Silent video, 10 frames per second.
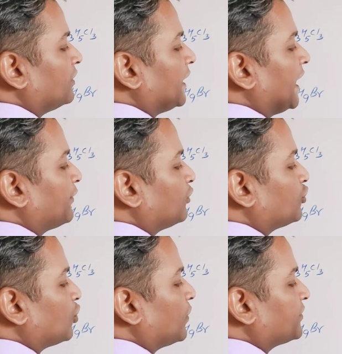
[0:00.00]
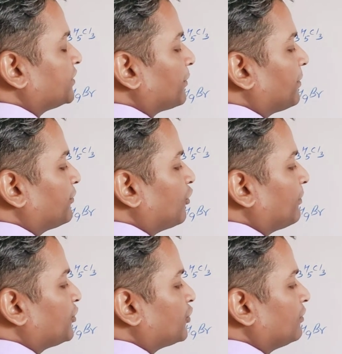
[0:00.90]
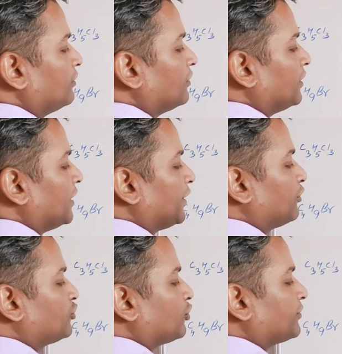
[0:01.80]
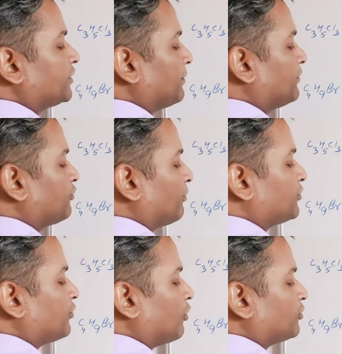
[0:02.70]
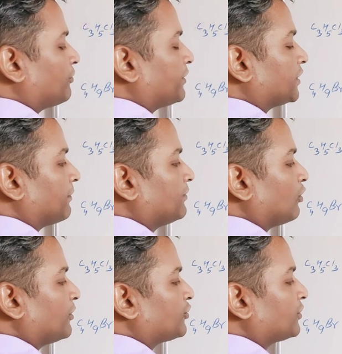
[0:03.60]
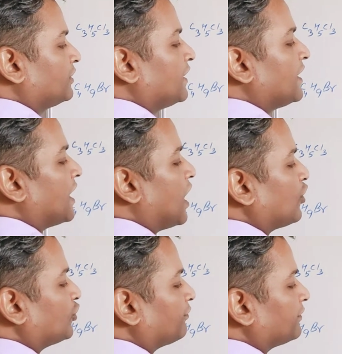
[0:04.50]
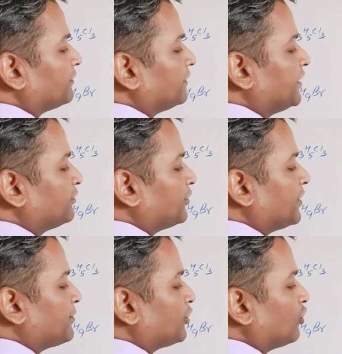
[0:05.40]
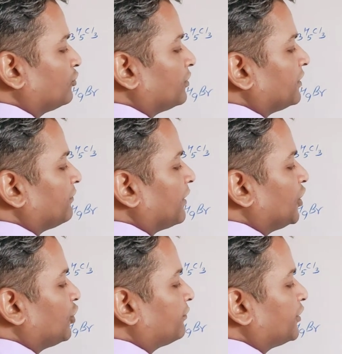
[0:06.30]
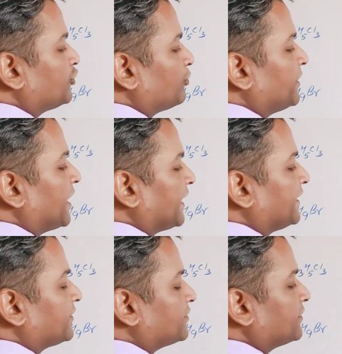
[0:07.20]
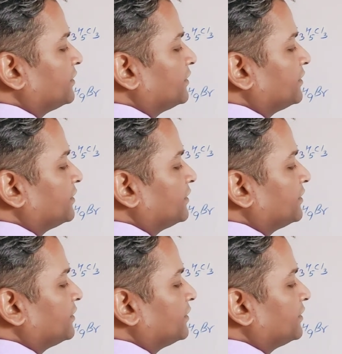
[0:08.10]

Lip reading: It will show us the doublet formation. It will show the doublet formation. We are observing doublet formation. Out of these 3 protons, value of this should be highest.